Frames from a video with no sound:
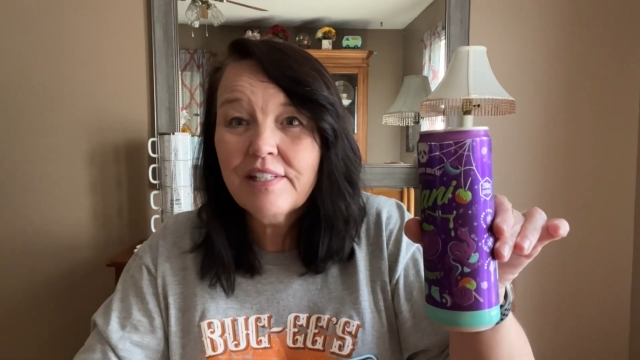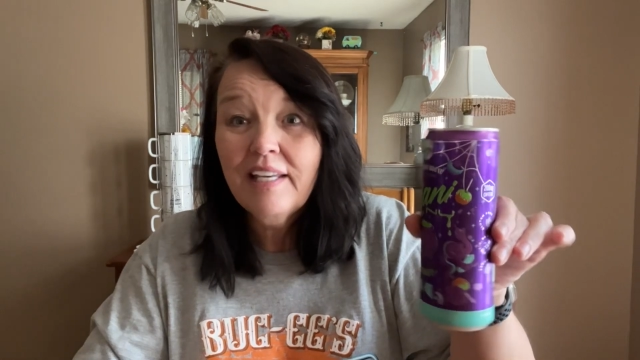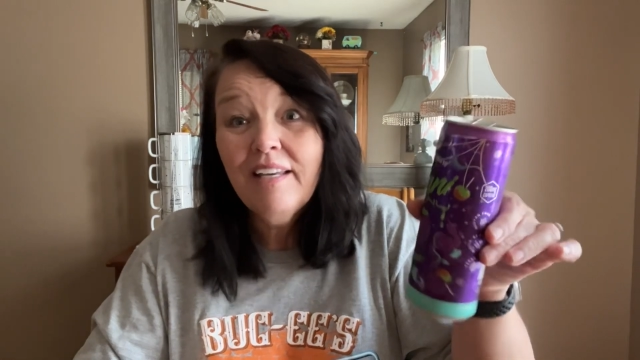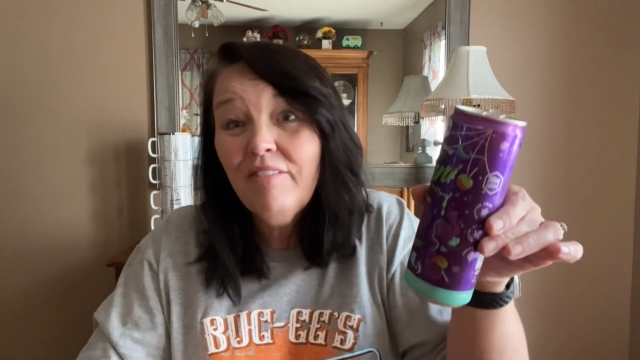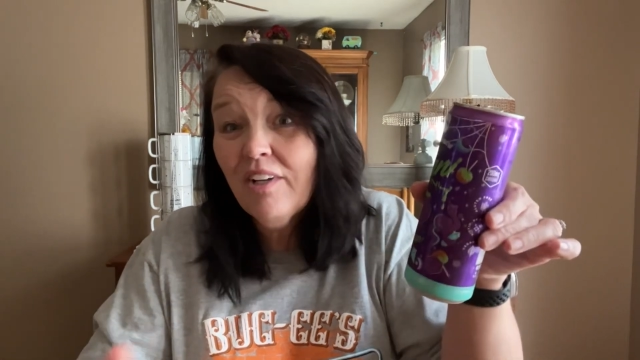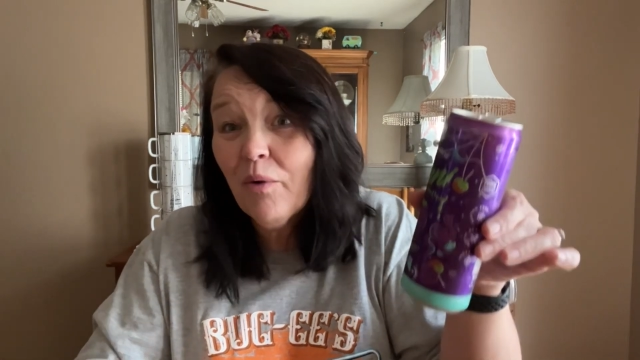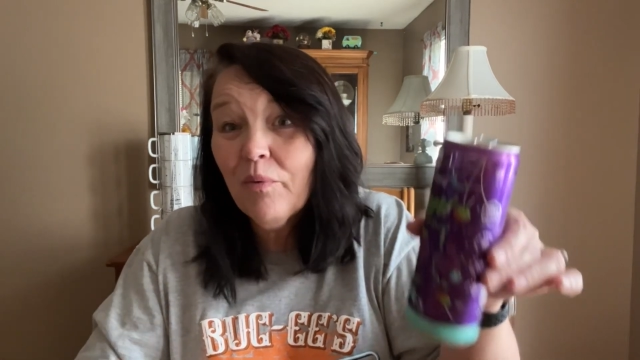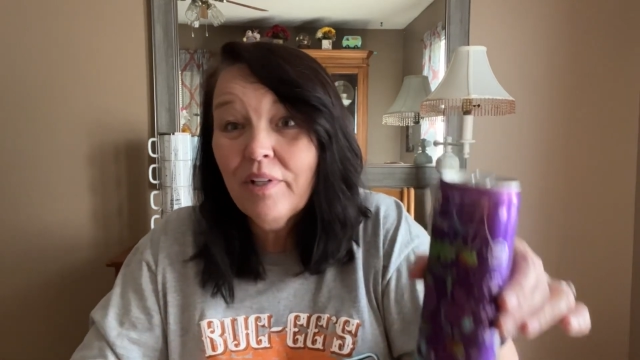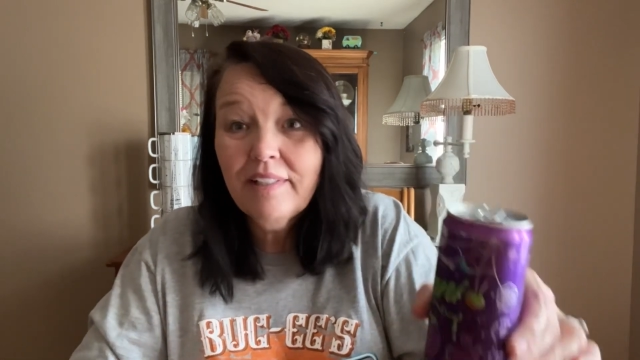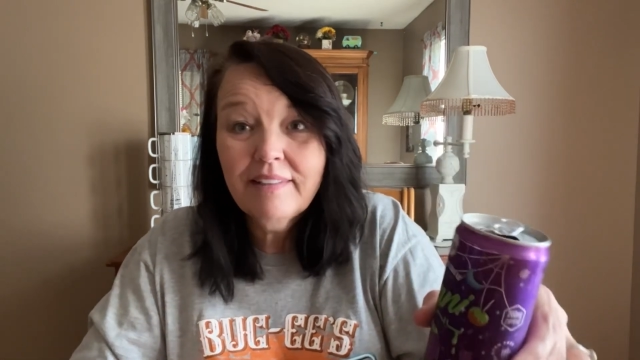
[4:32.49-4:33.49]
If you don't
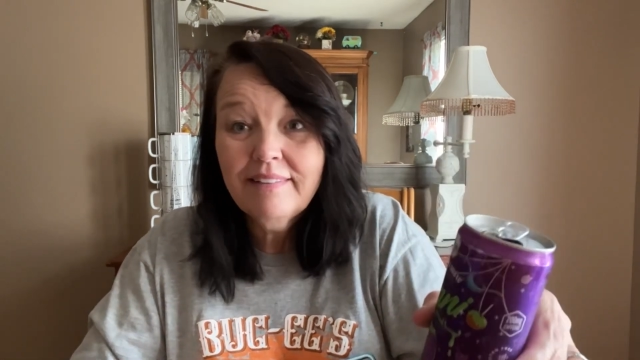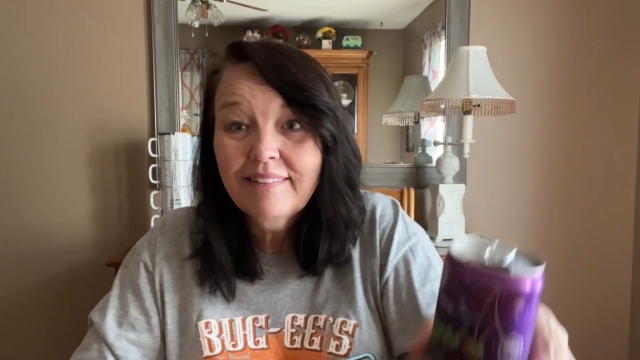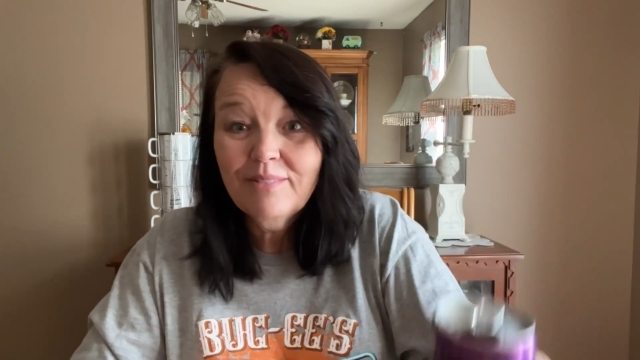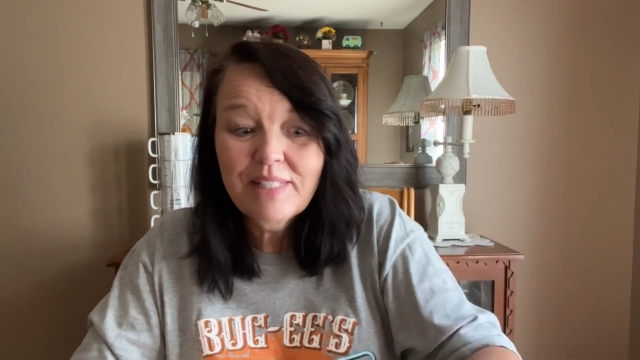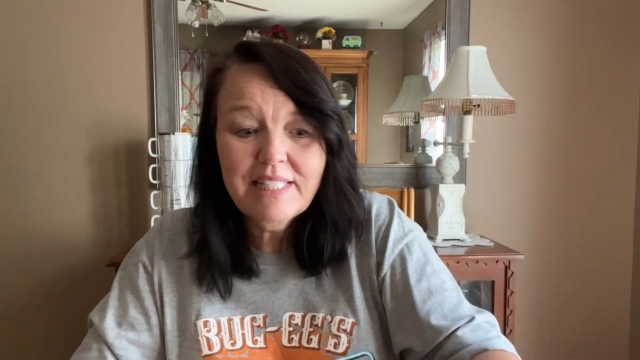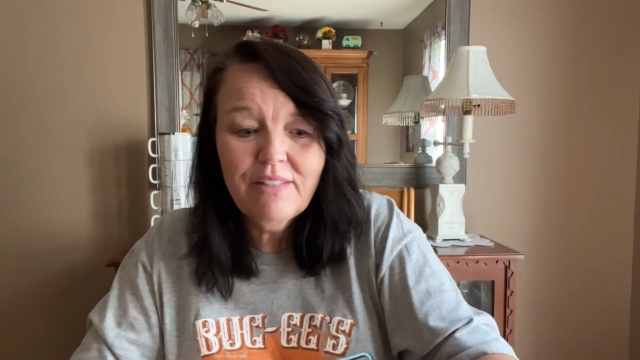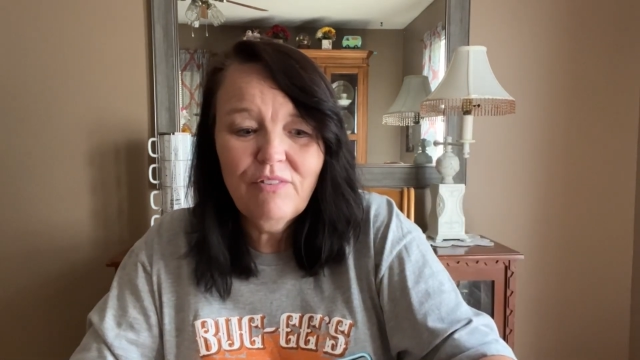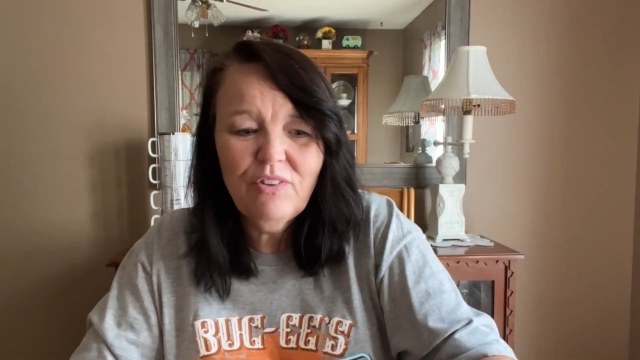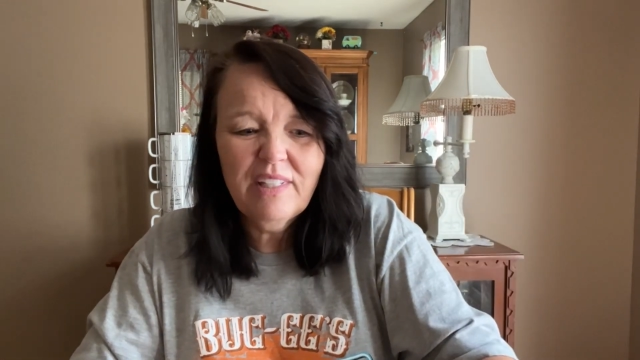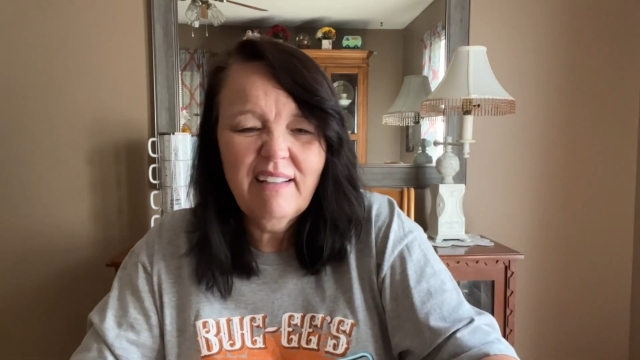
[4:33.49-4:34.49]
want to waste it, if
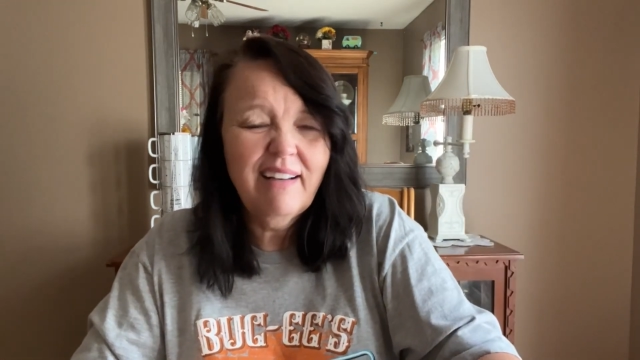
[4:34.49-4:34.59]
you think,